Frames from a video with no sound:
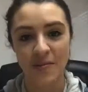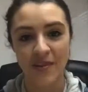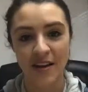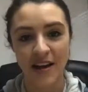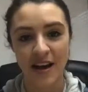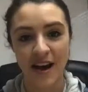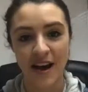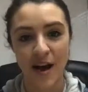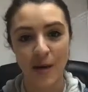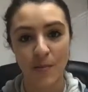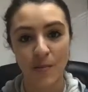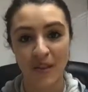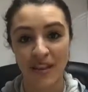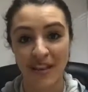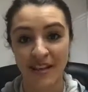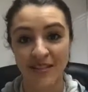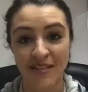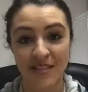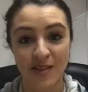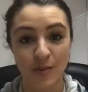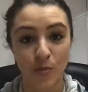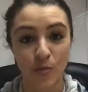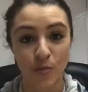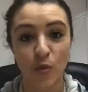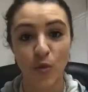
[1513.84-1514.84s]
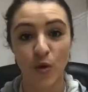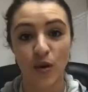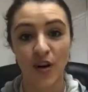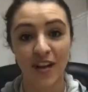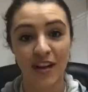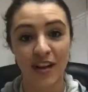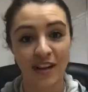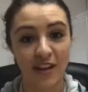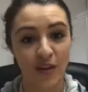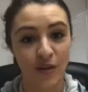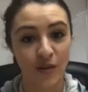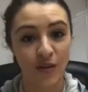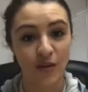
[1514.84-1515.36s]
but then
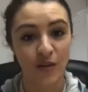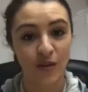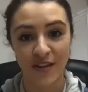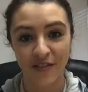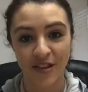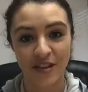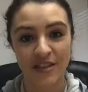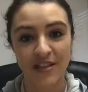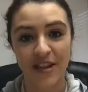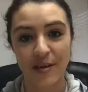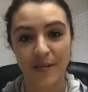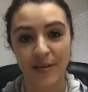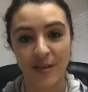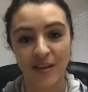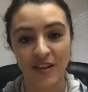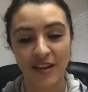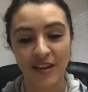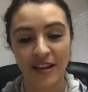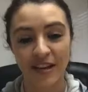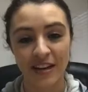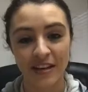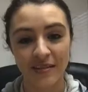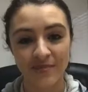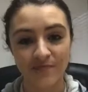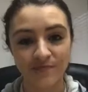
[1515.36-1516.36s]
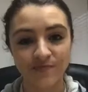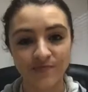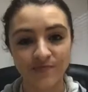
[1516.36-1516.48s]
supporting you every time you need it.